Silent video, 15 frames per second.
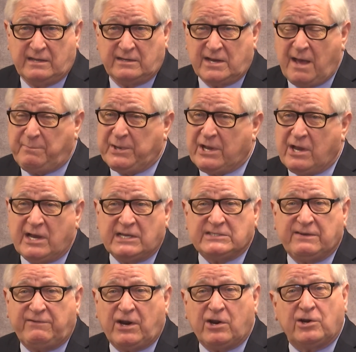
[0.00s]
Not because
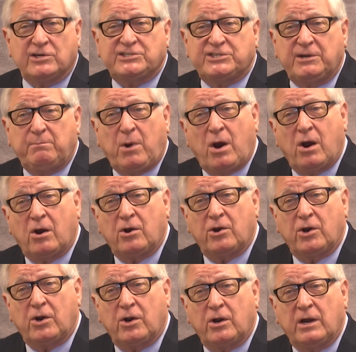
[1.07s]
of a Hershey bar
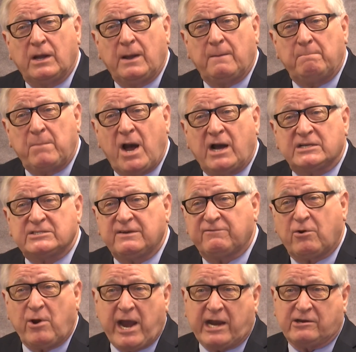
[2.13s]
or box of
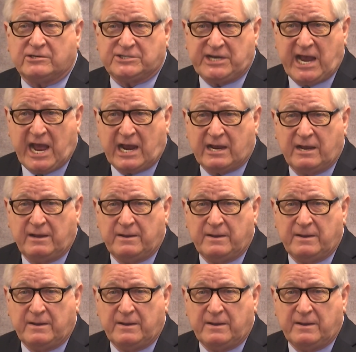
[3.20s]
Cracker Jack,